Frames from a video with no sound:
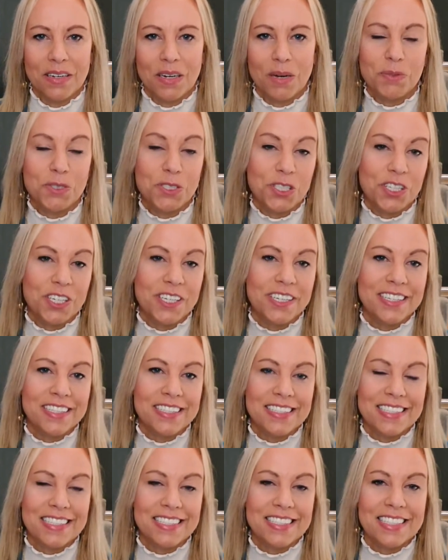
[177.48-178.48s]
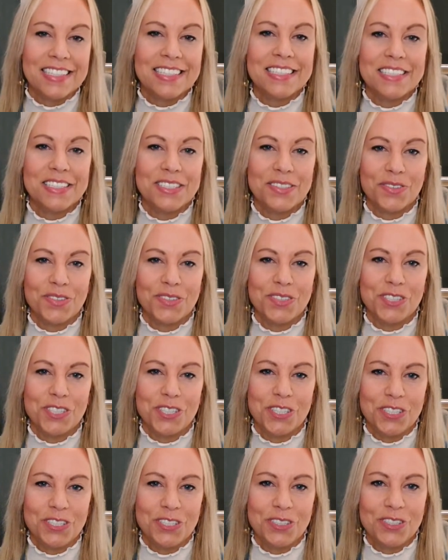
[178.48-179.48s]
Opportunities exist through
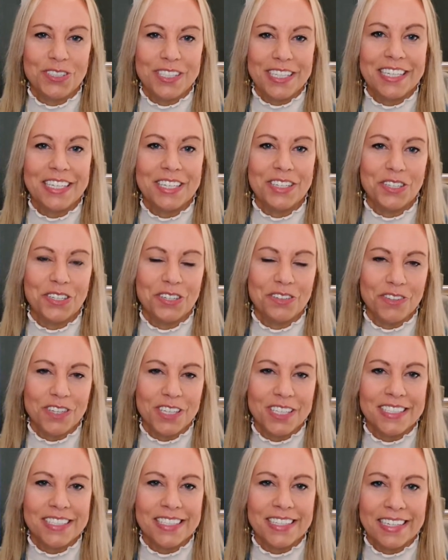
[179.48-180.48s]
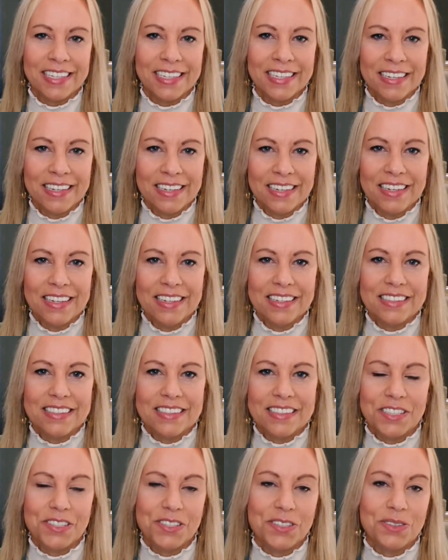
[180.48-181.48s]
Deakin University
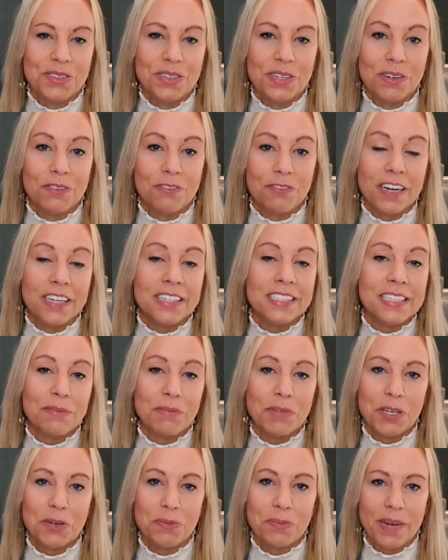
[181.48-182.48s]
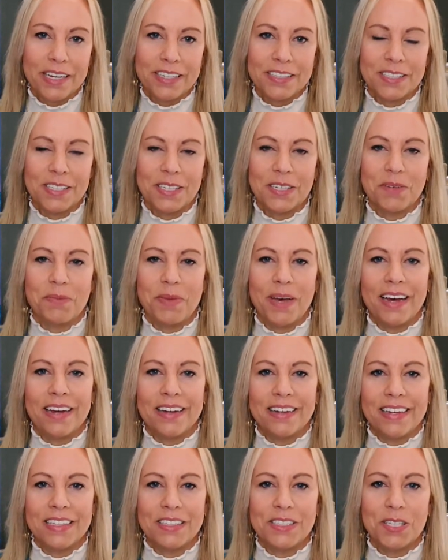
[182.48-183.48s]
to find something you're passionate
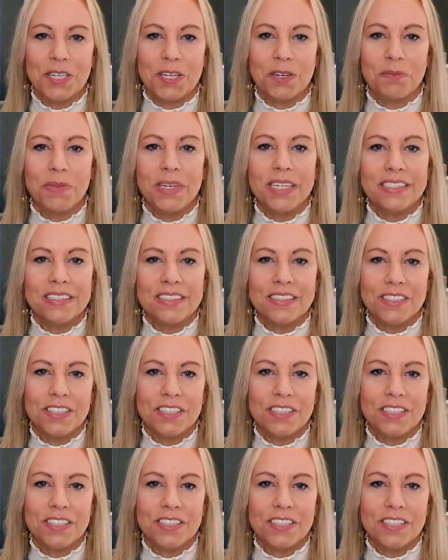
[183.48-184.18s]
about and to commit